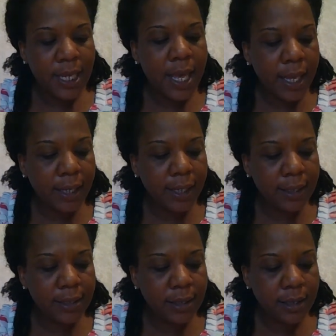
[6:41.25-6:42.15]
Tell
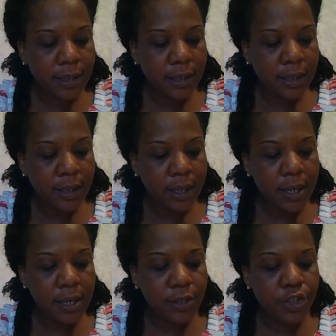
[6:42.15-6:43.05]
it
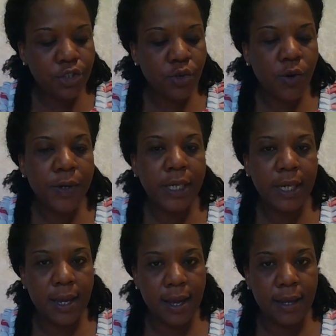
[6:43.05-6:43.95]
in storied
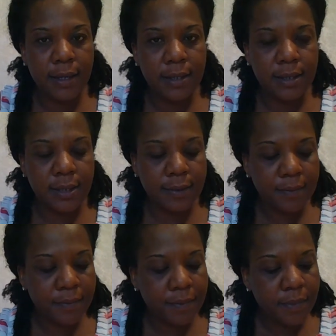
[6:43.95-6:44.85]
lines,
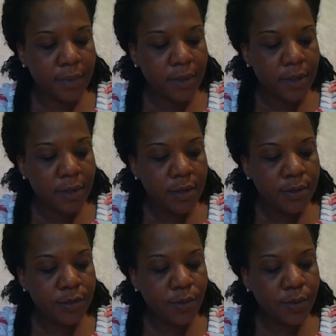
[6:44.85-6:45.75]

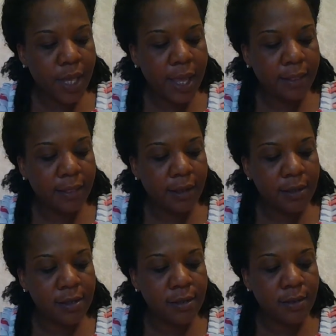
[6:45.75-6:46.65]
so that the
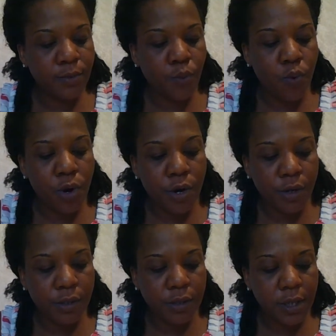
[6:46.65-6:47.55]

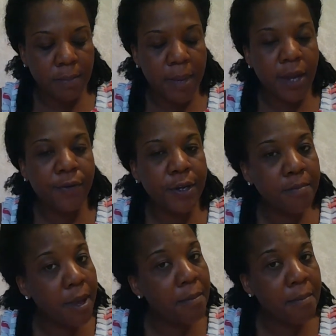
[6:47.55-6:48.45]
world may
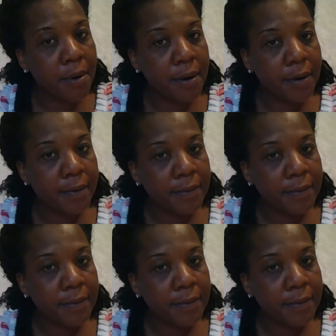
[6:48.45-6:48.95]
remember